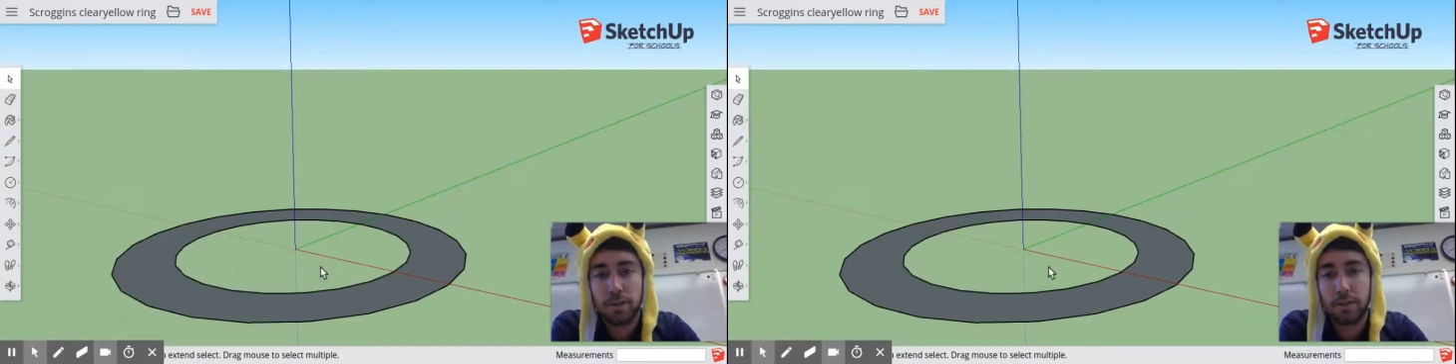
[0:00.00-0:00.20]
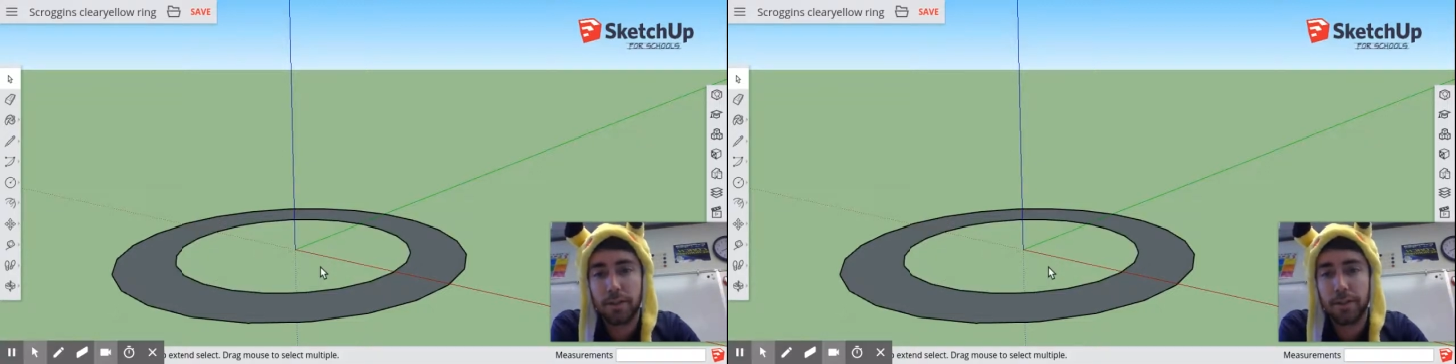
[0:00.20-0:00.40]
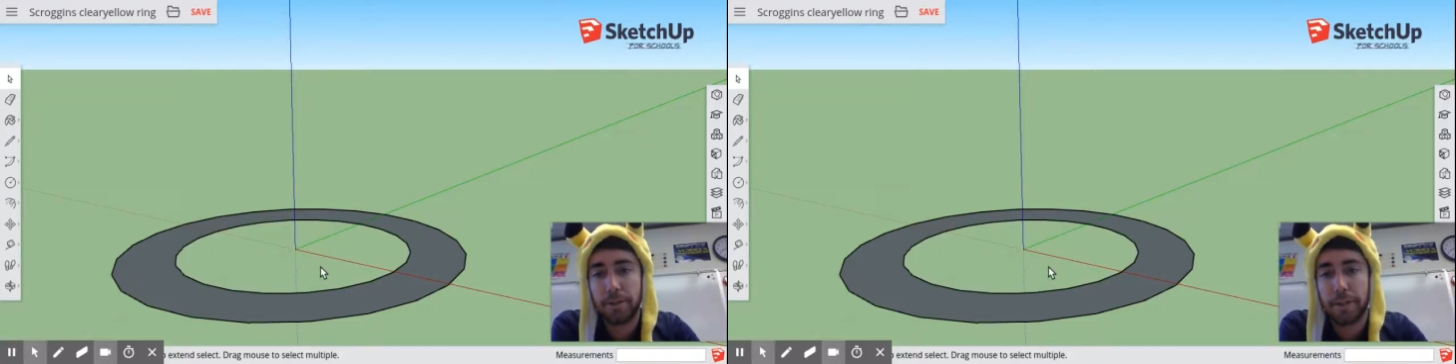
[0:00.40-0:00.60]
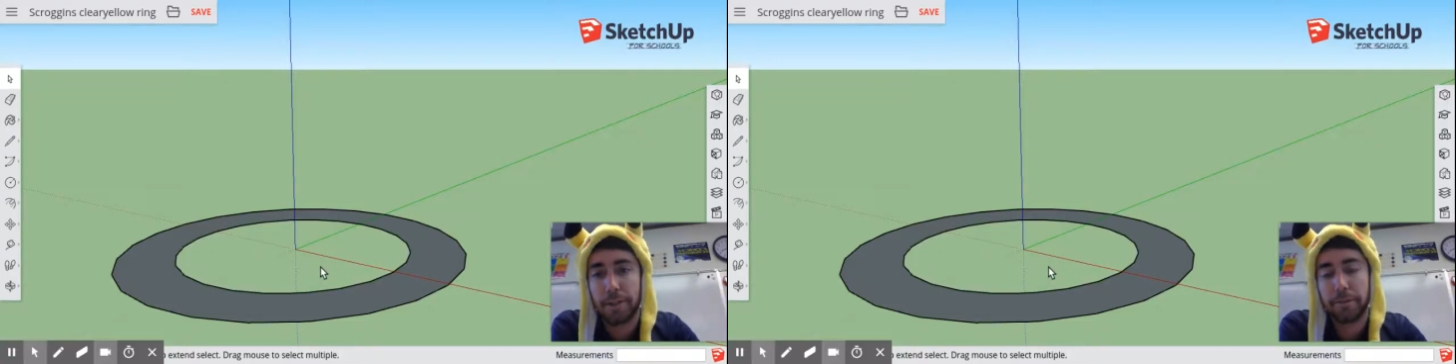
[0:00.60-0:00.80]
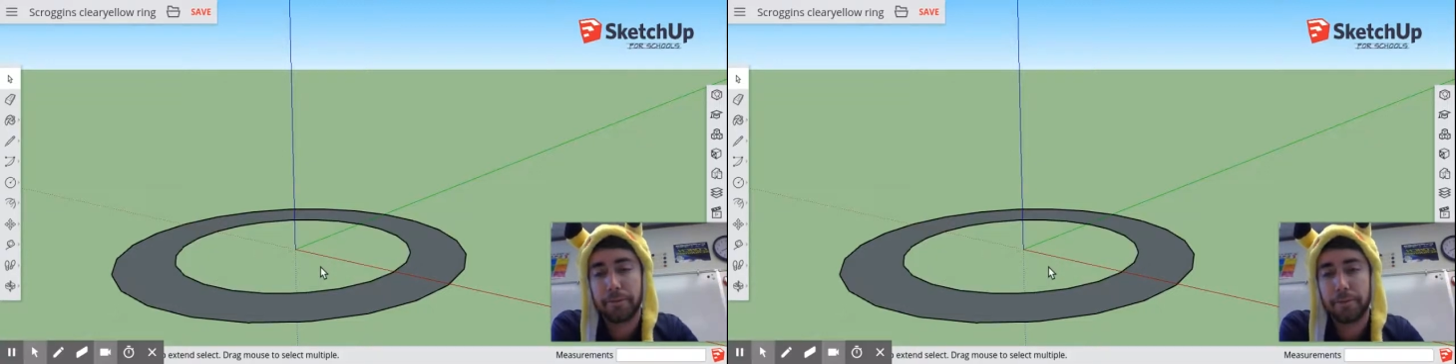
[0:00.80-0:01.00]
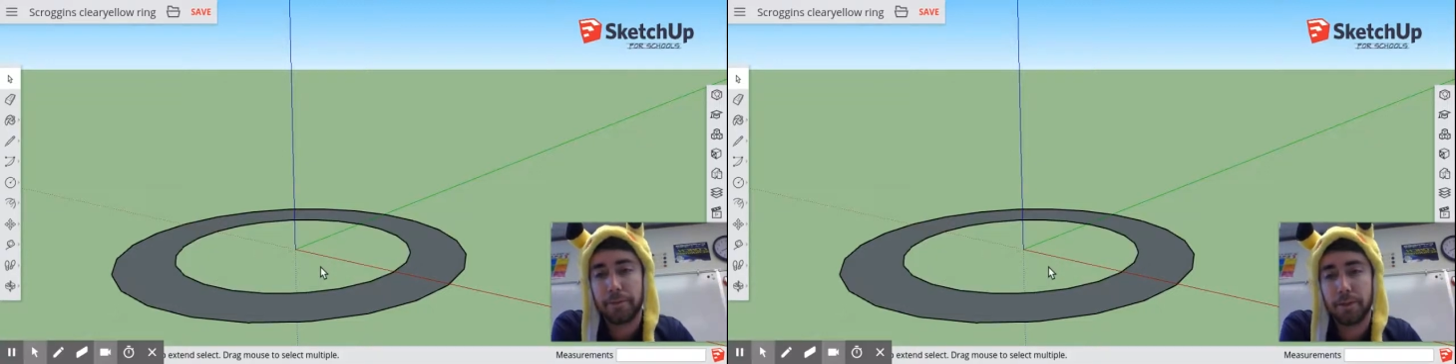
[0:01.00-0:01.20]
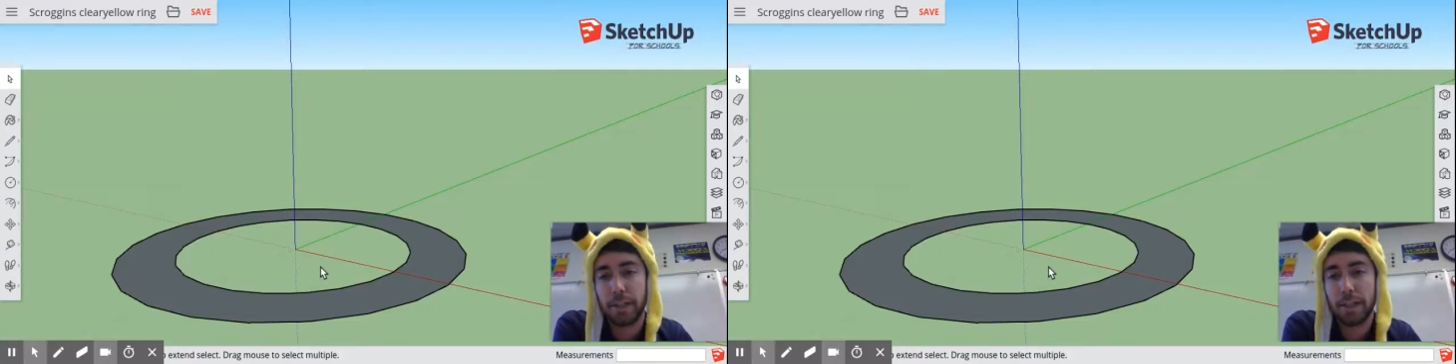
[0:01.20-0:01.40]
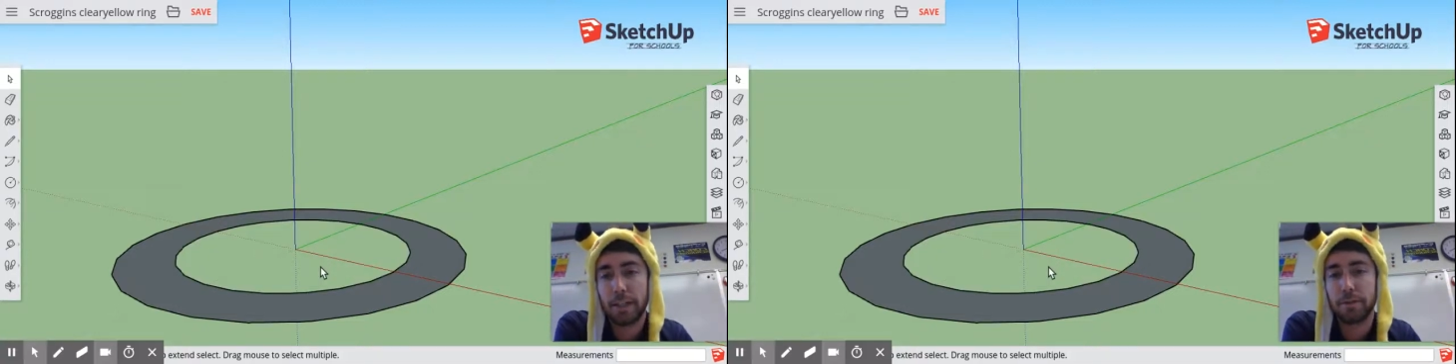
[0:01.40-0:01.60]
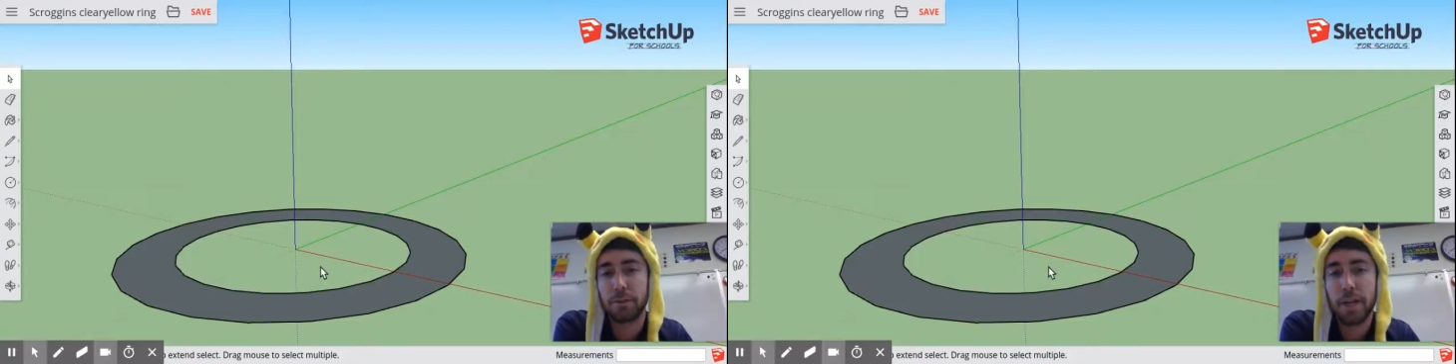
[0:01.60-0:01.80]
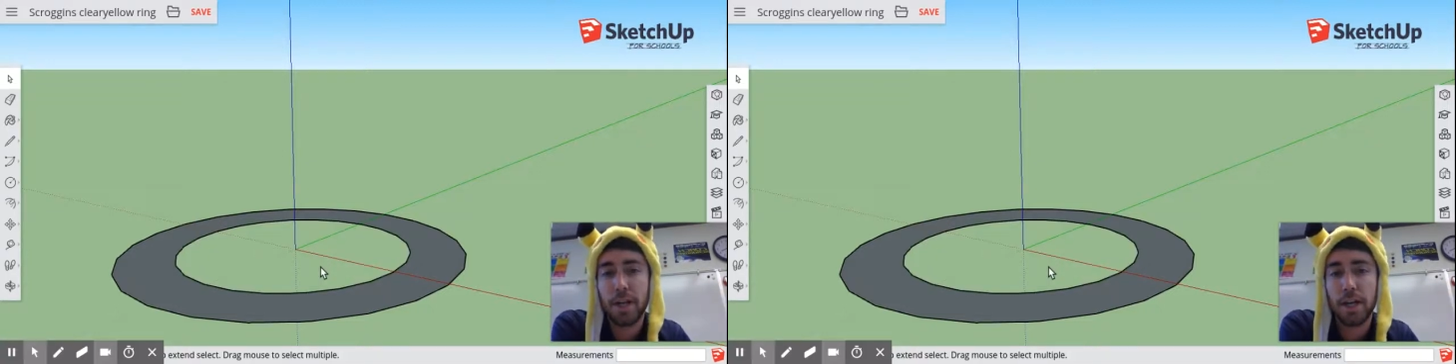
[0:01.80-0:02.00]
to clear it out. So now I have a
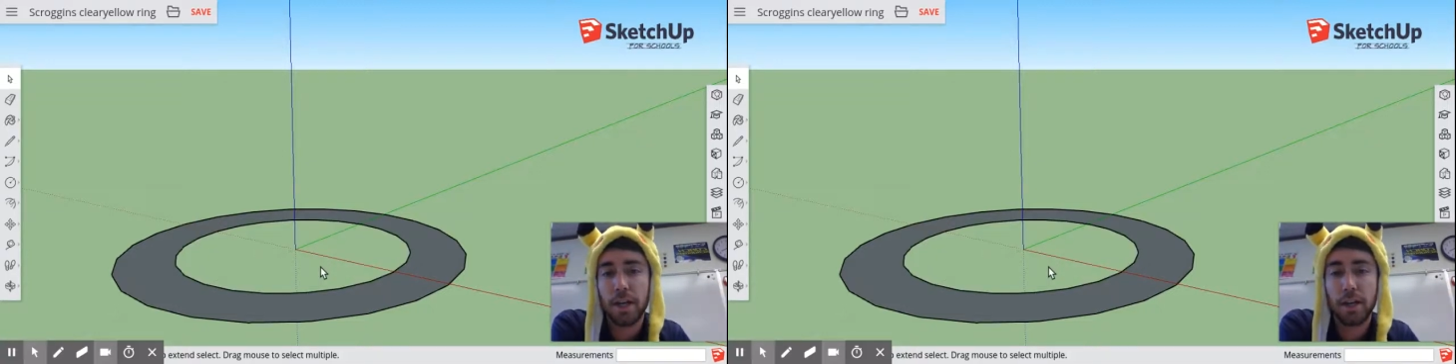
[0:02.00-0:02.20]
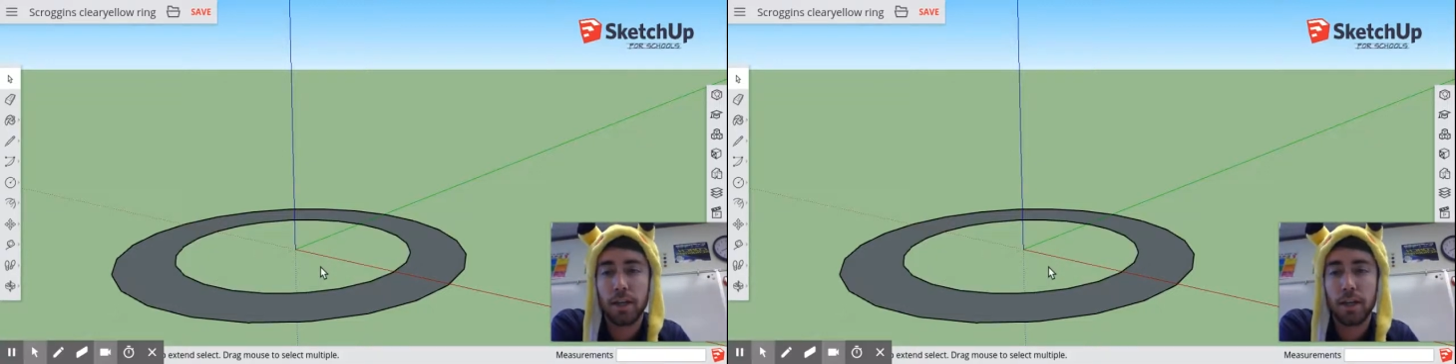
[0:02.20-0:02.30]
ring,